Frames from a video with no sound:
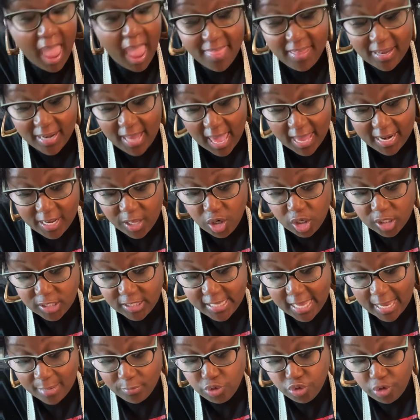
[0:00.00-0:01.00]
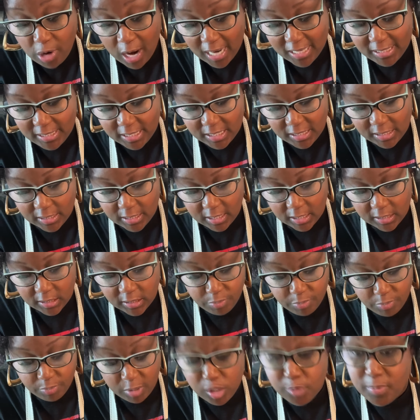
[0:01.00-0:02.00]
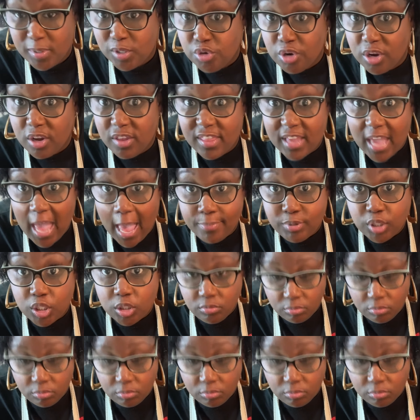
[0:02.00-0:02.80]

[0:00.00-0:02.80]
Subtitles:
then add in your same dry seasonings. Measurements are in the caption.